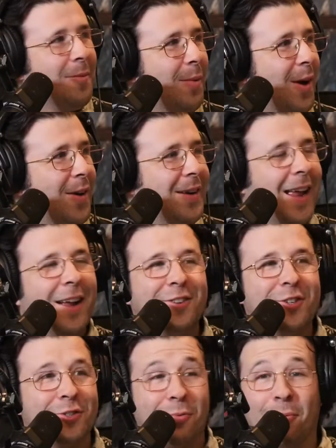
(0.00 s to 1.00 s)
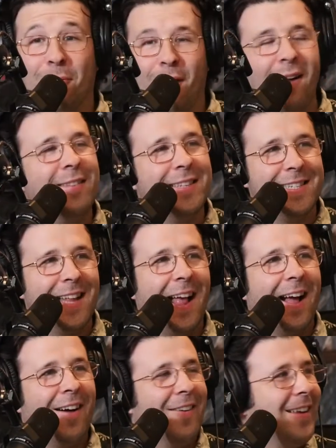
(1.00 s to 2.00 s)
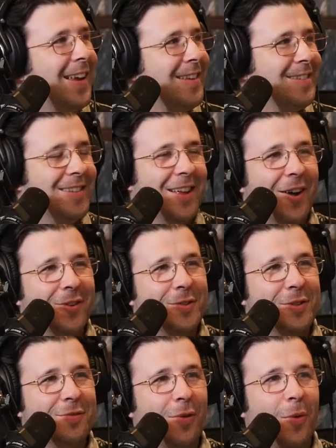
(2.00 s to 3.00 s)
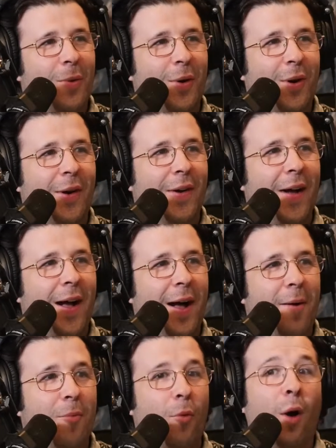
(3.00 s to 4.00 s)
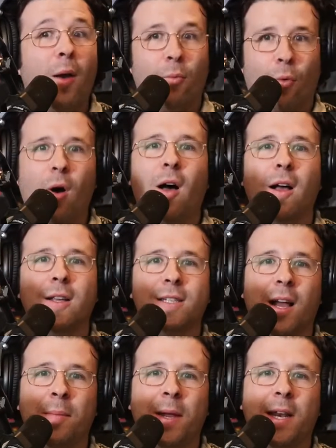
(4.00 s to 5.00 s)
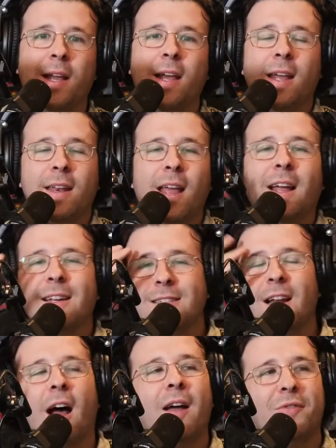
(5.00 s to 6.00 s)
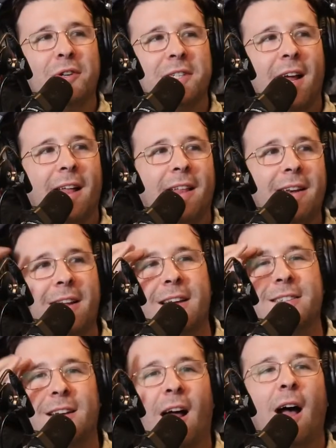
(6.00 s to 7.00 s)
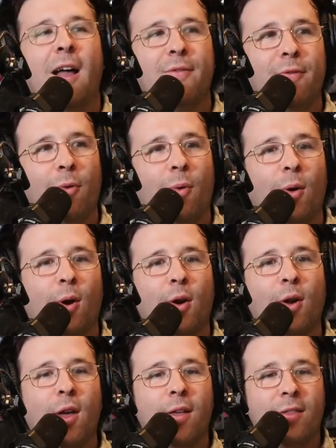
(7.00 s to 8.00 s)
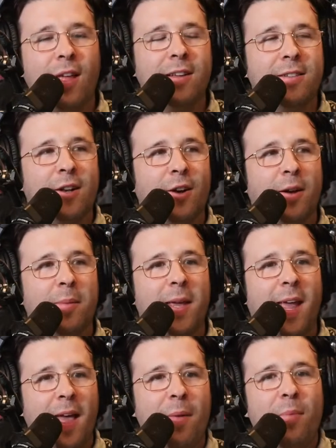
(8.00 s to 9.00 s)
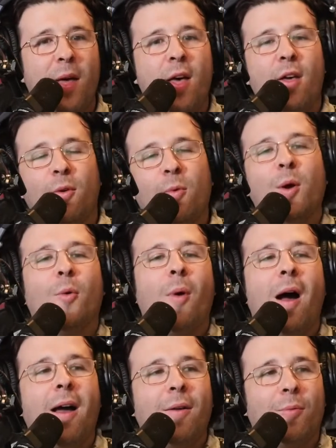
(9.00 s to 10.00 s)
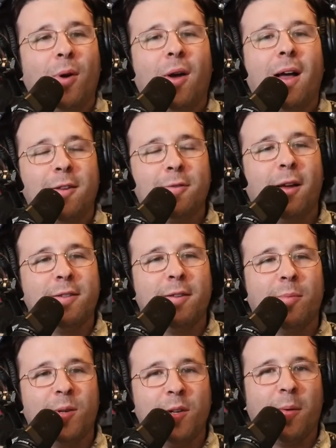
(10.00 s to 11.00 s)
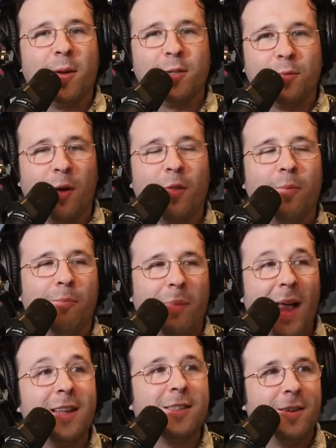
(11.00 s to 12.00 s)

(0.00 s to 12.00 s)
where Nick just runs down his notes for what was. I mean, Nick has an eye for talent. He has an eye for things that are going to be hip. Real Housewives of Potomac is one of the best